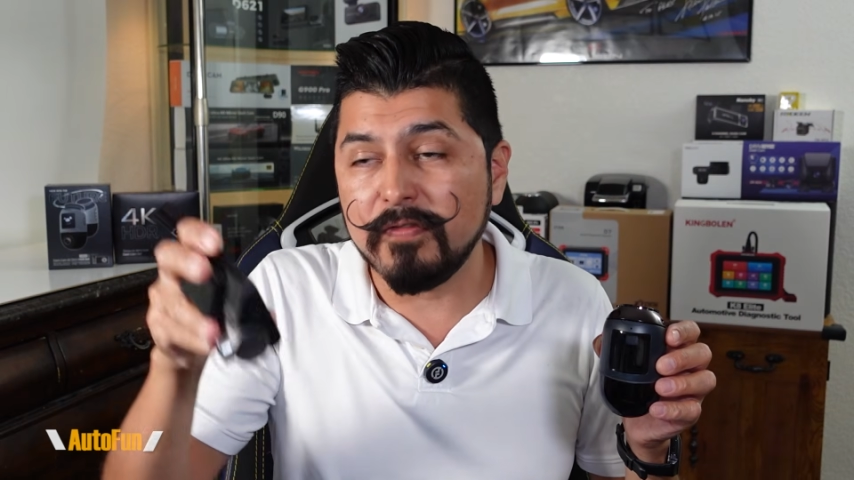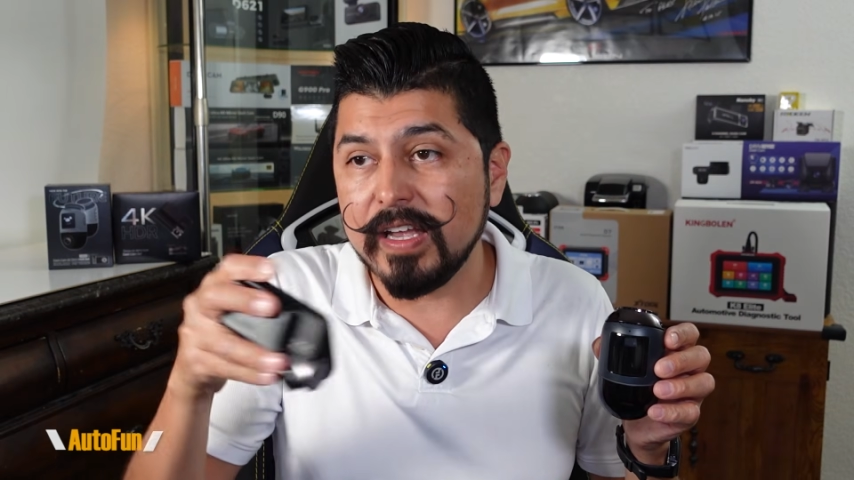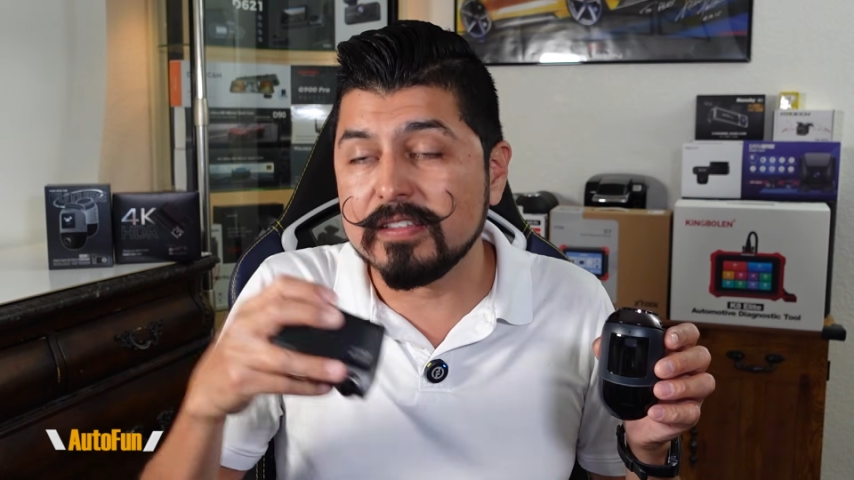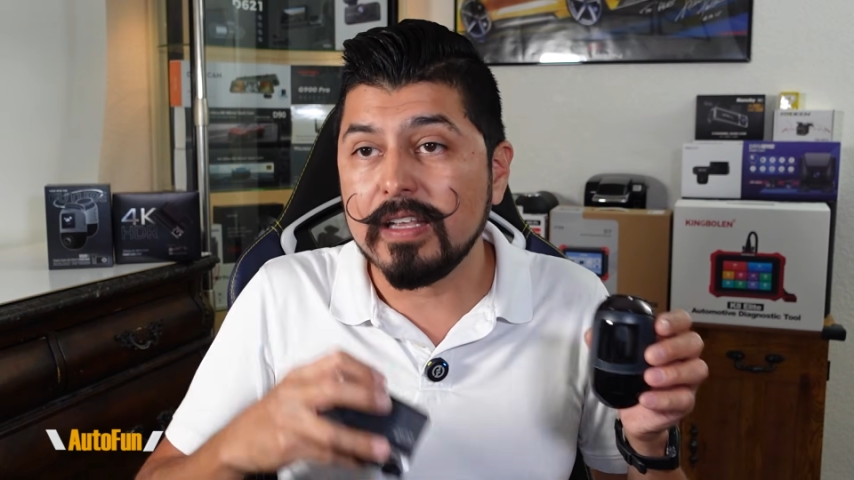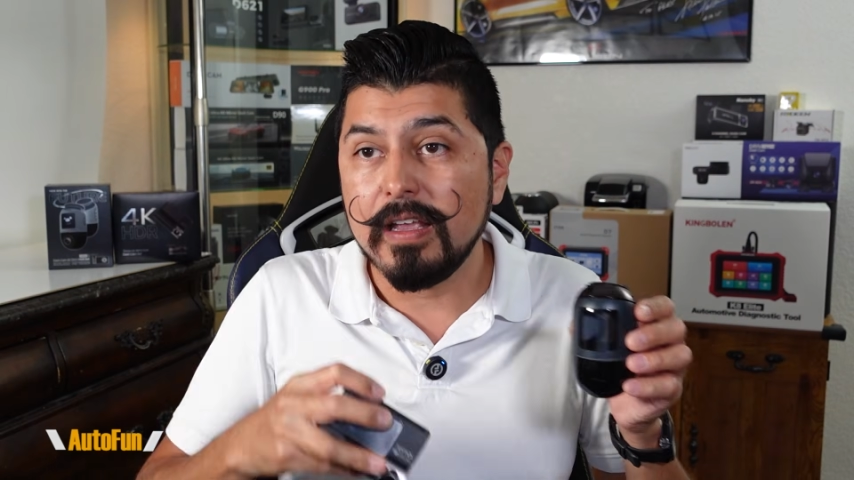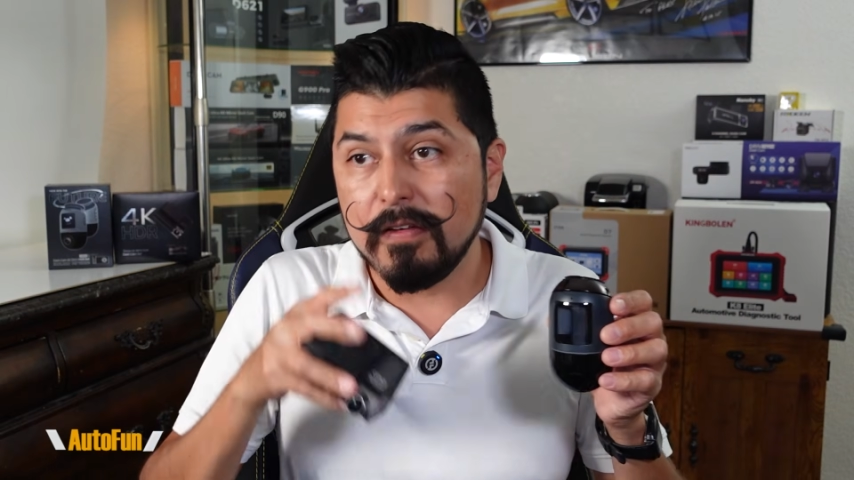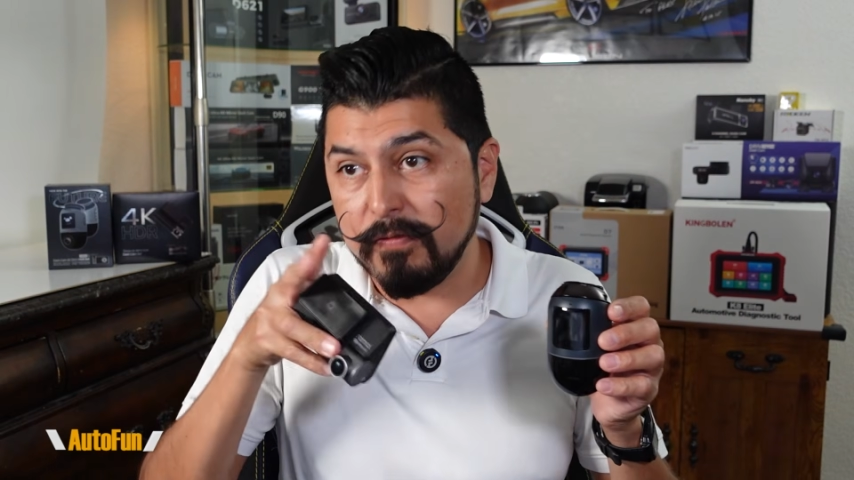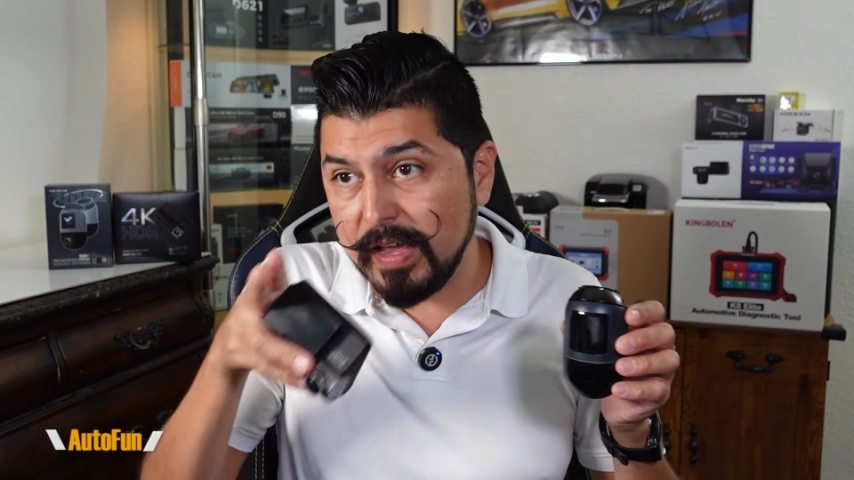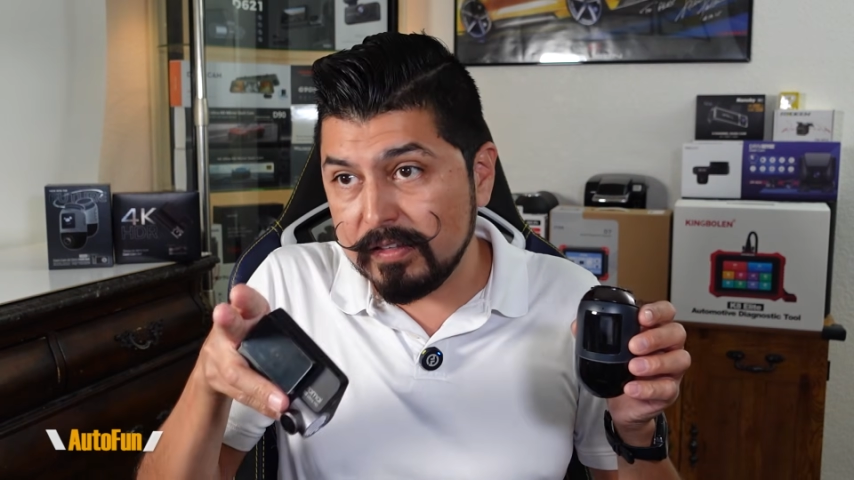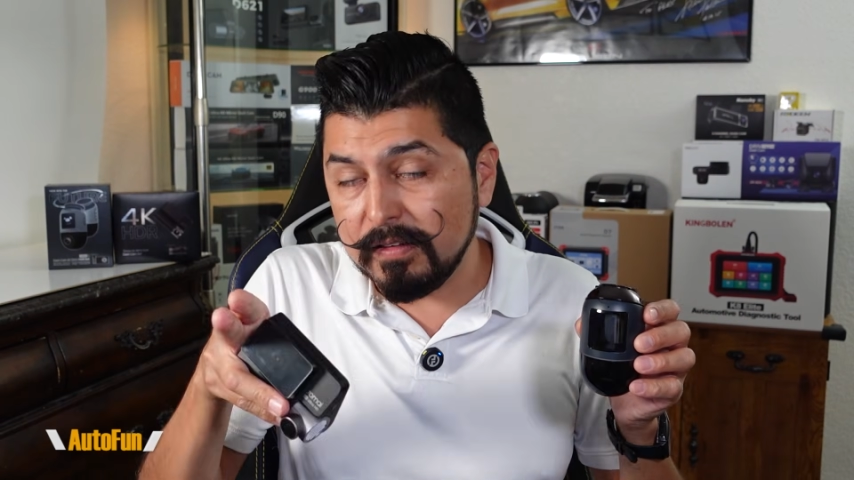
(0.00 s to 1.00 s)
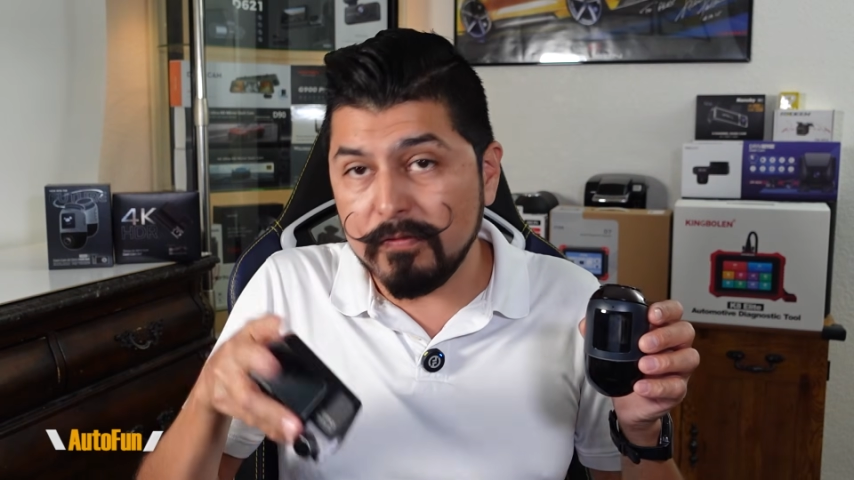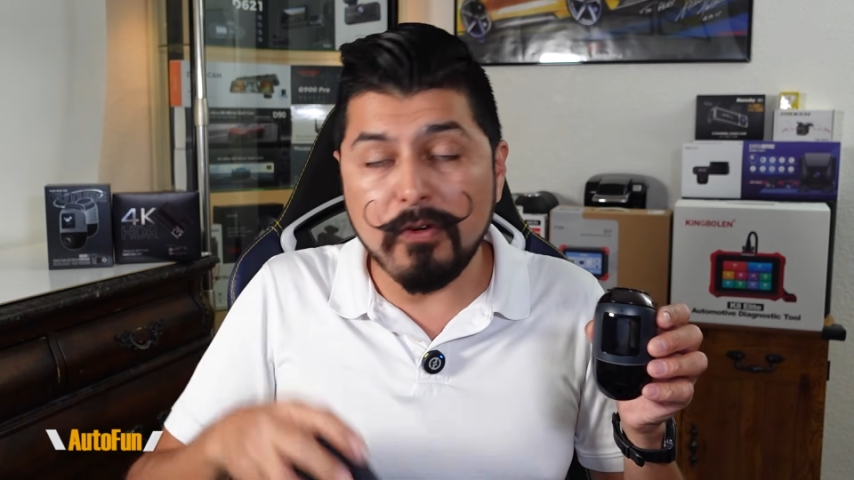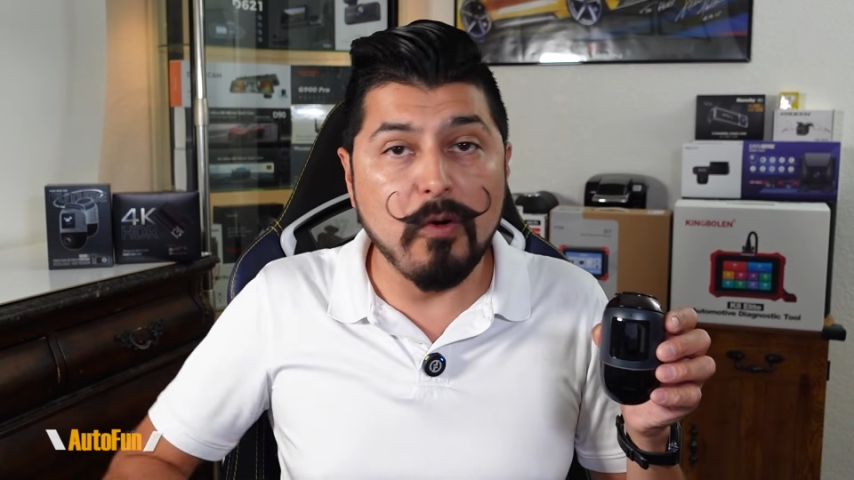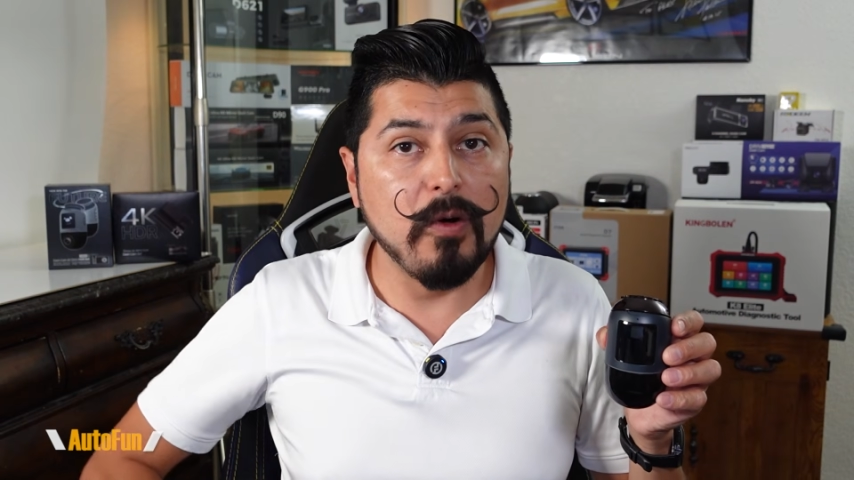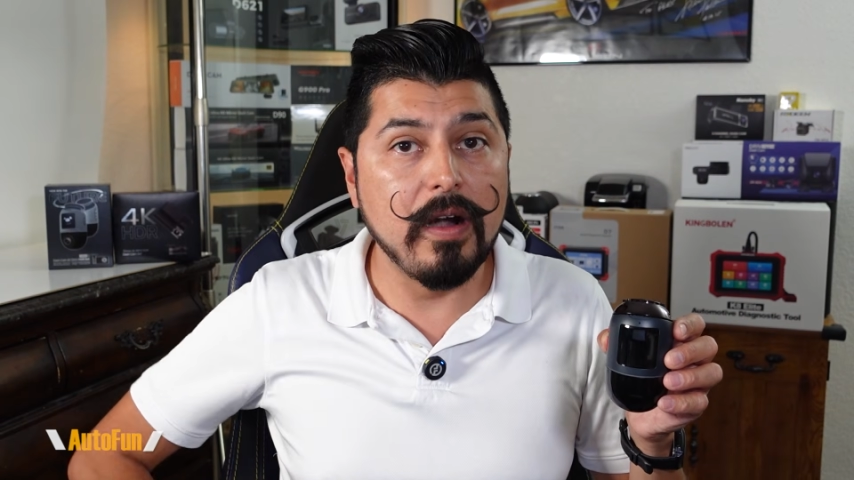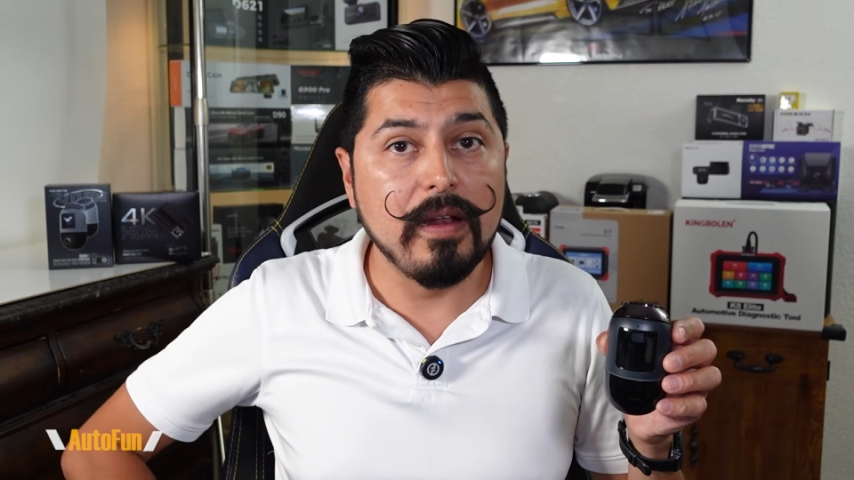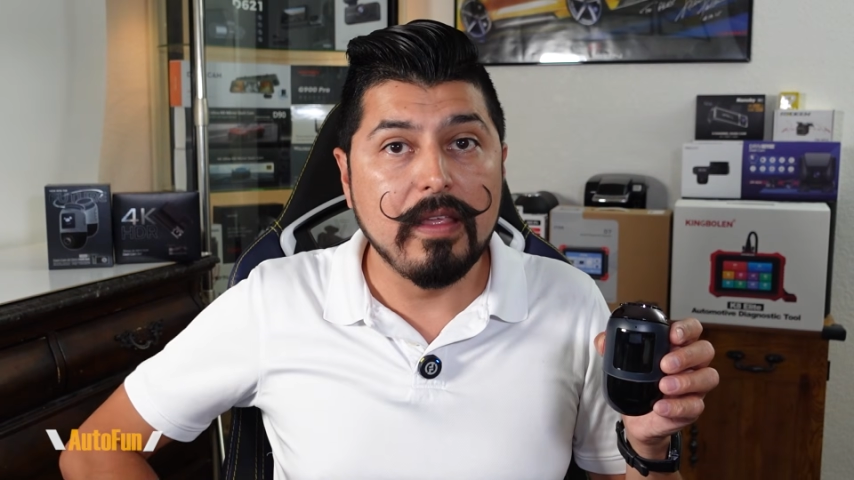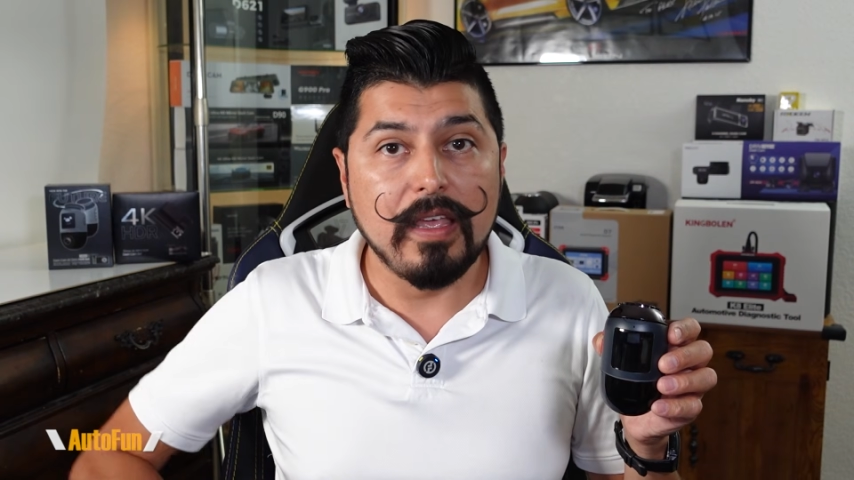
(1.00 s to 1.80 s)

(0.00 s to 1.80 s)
fixed facing forward,